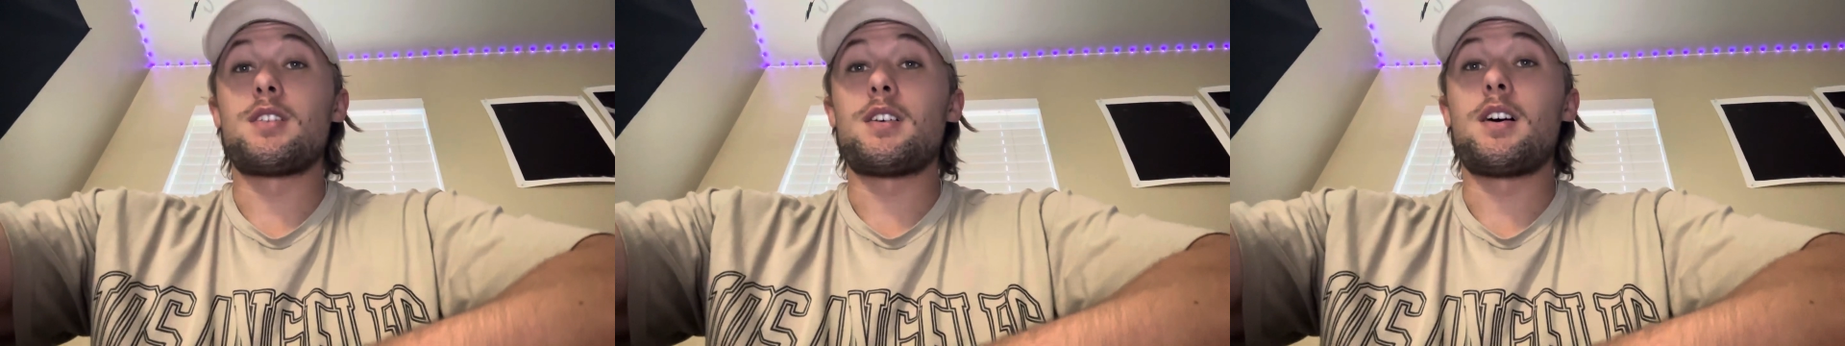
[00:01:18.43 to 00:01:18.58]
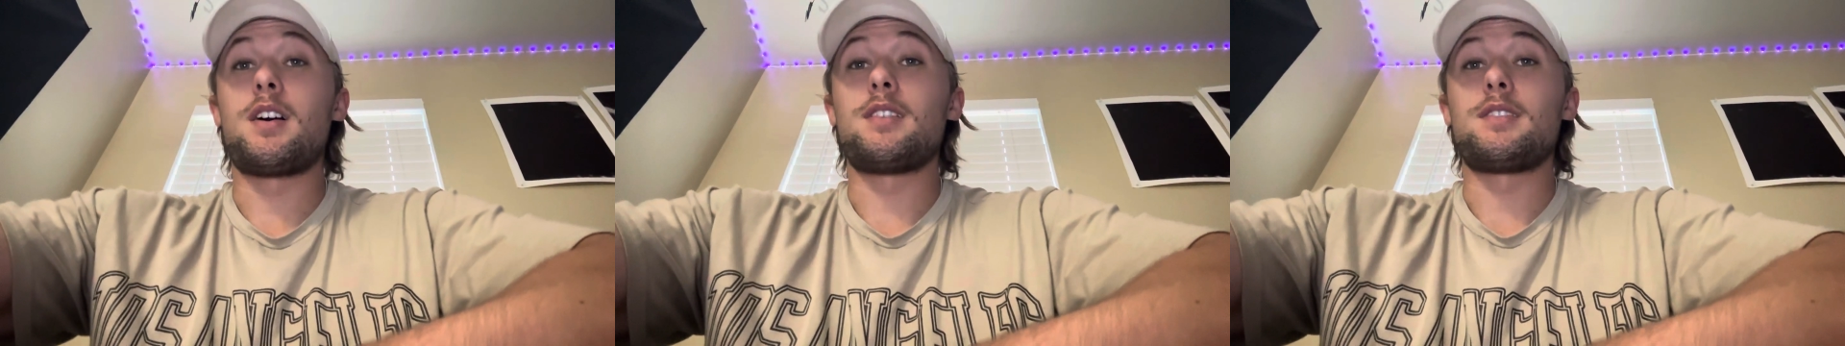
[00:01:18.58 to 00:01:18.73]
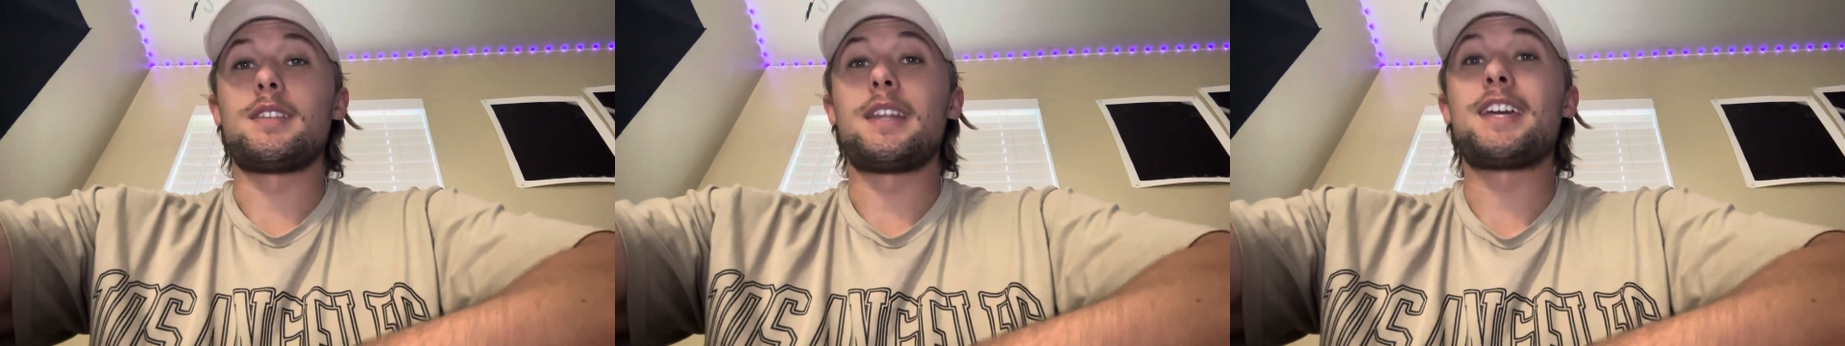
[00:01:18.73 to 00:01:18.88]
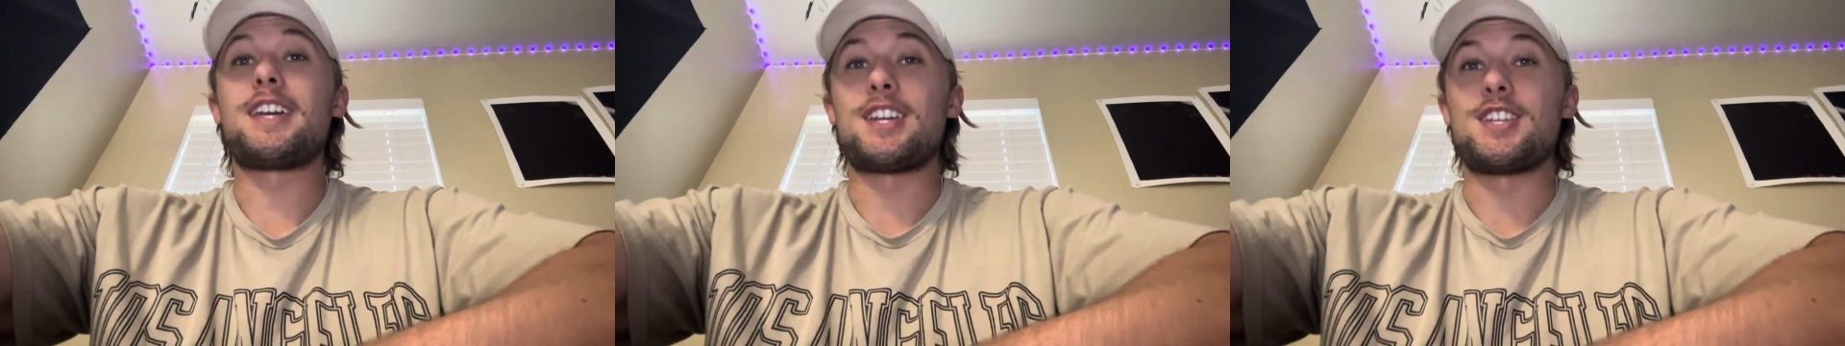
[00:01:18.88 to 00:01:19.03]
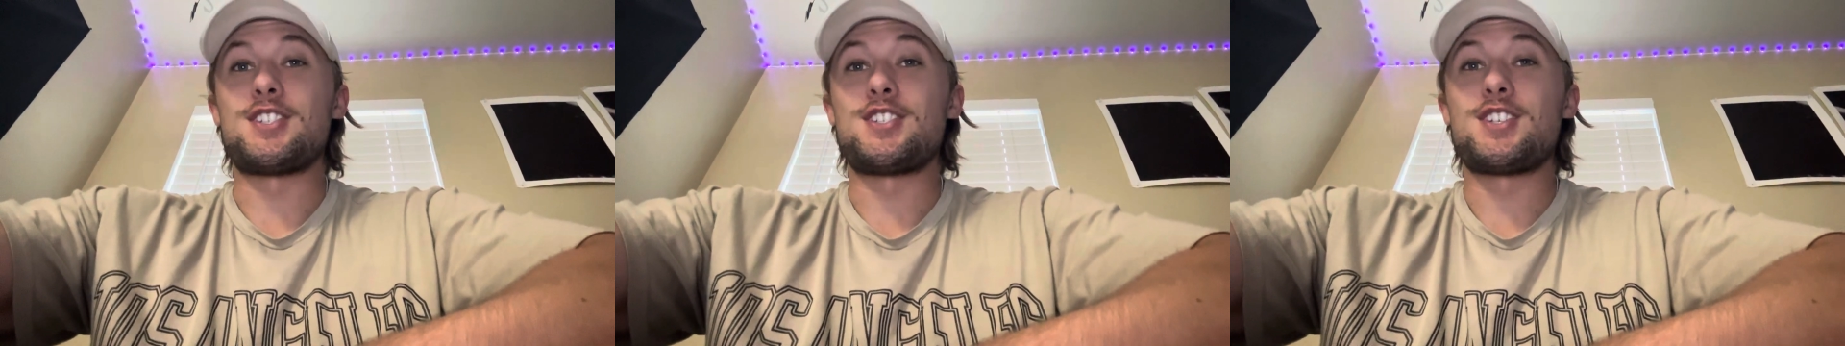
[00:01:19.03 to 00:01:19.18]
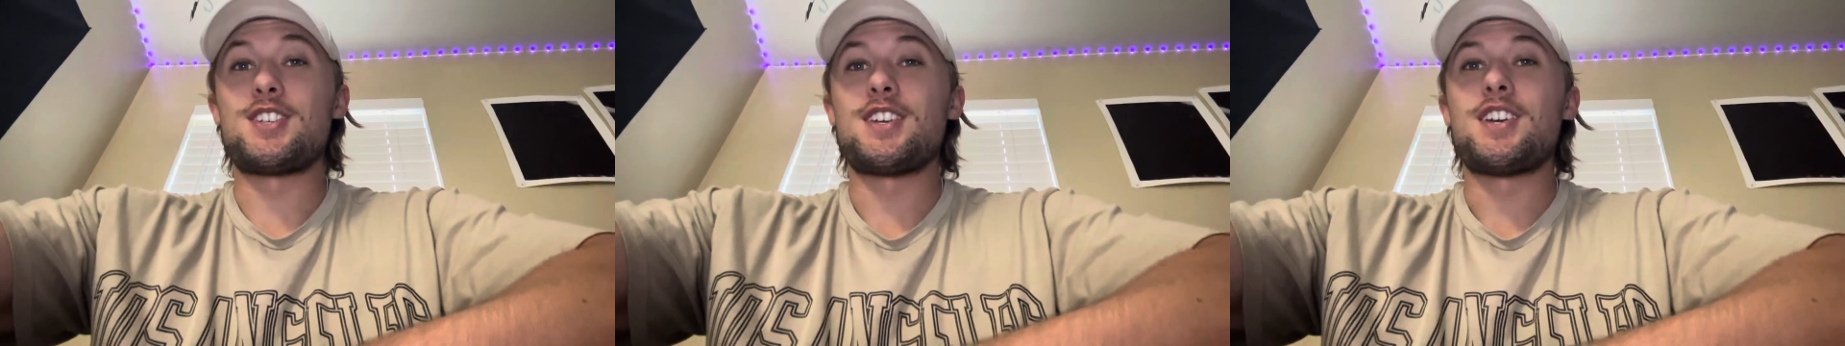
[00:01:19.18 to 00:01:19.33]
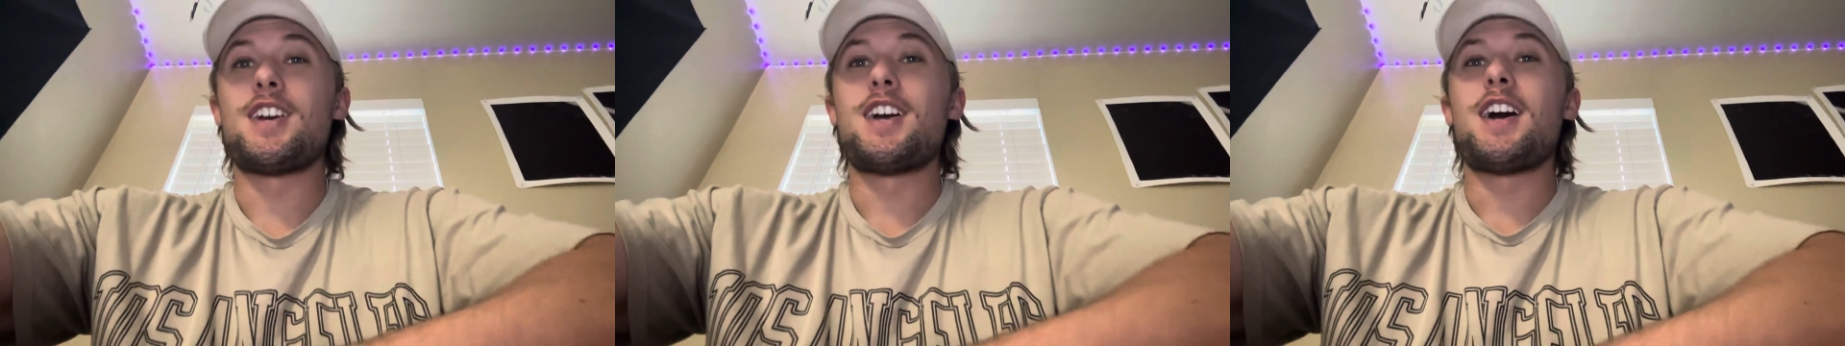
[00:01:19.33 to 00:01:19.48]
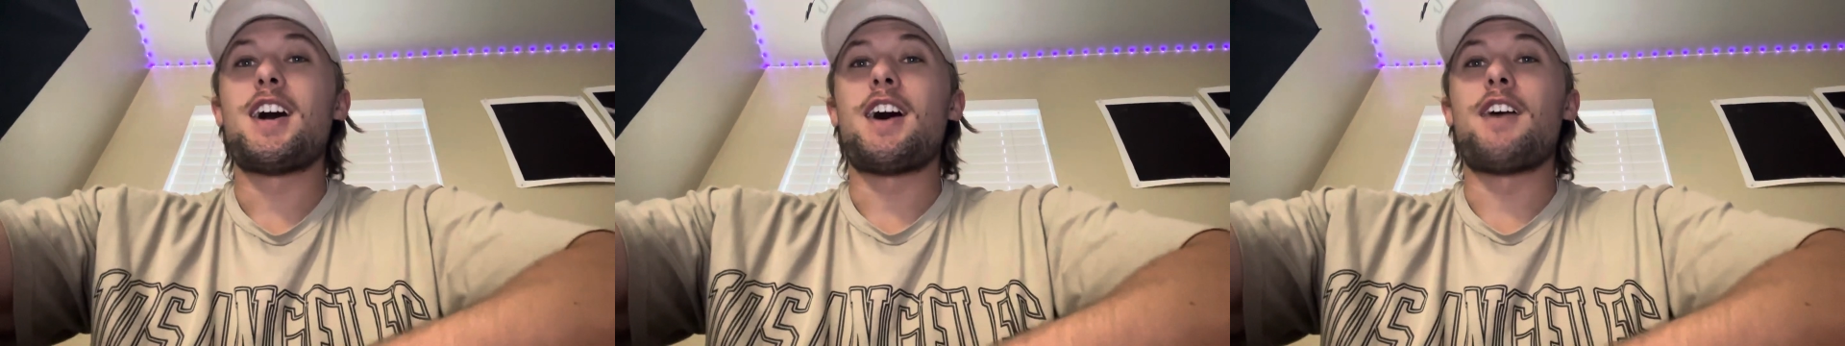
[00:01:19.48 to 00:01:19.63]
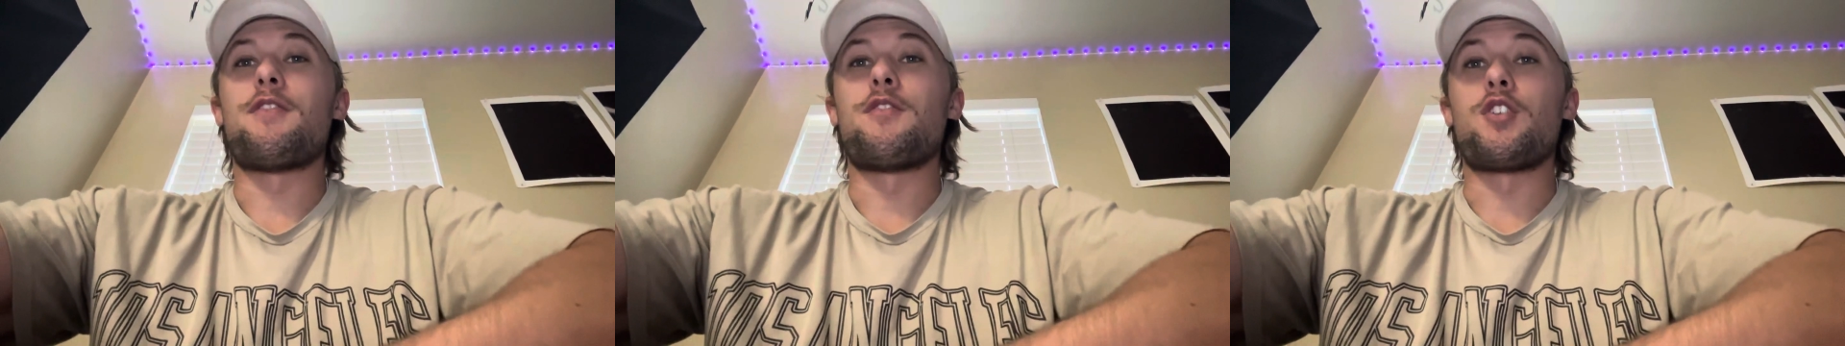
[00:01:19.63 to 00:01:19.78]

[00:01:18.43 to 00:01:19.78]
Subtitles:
of